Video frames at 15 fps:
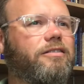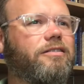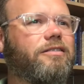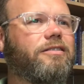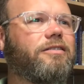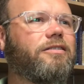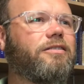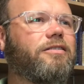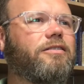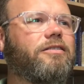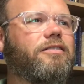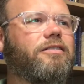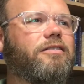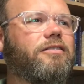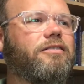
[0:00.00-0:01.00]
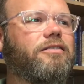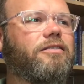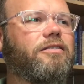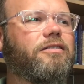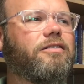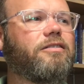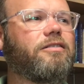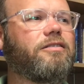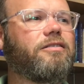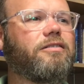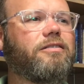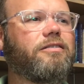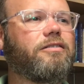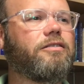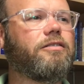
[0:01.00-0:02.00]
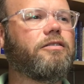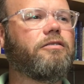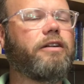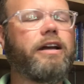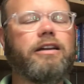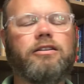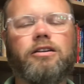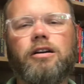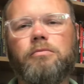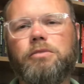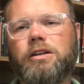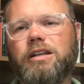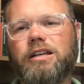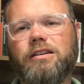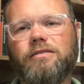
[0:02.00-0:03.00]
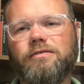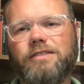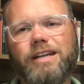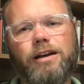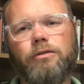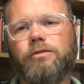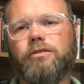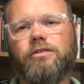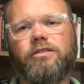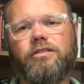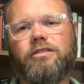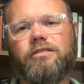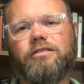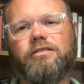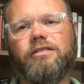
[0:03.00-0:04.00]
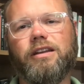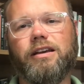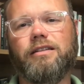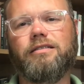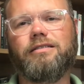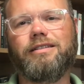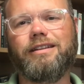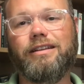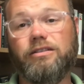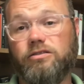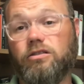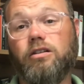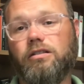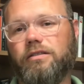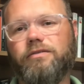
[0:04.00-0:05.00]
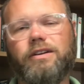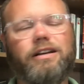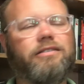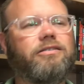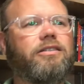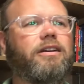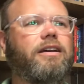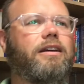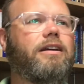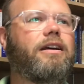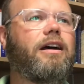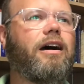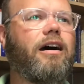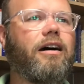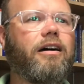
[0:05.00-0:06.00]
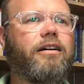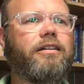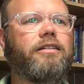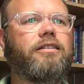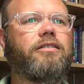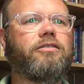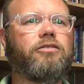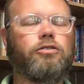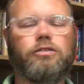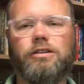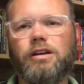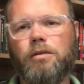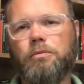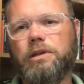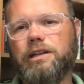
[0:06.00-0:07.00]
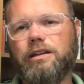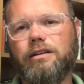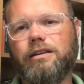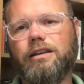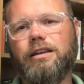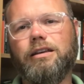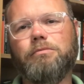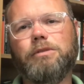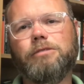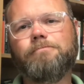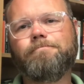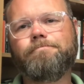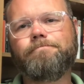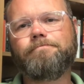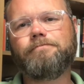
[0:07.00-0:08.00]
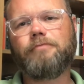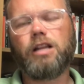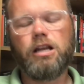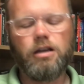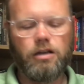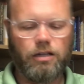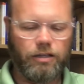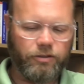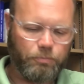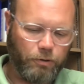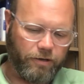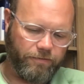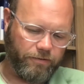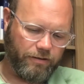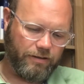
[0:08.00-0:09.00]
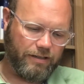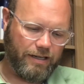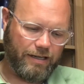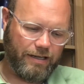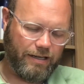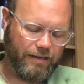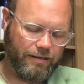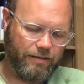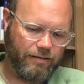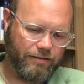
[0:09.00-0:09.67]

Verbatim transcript: uh, the, the, the, grand company of doubters that is all of us uh, is good company to keep. Let's pray for the day ahead.